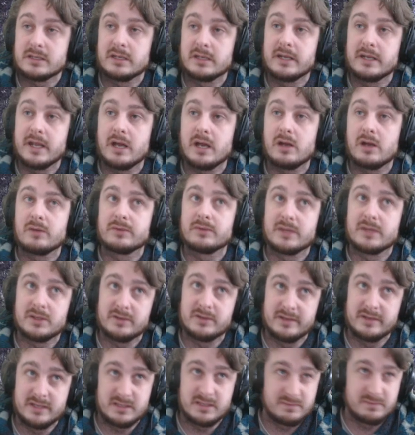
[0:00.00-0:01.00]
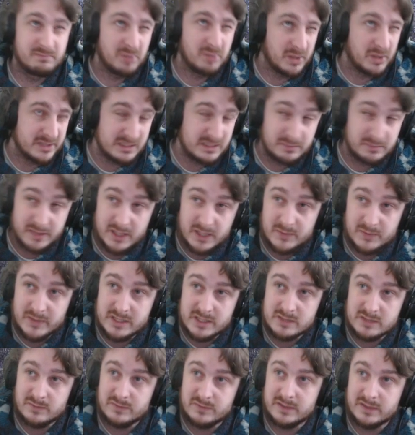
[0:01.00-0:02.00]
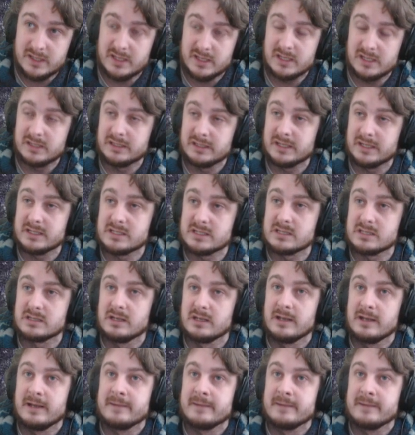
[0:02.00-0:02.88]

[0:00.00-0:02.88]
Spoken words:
And now there is possibly a reason for that, and that's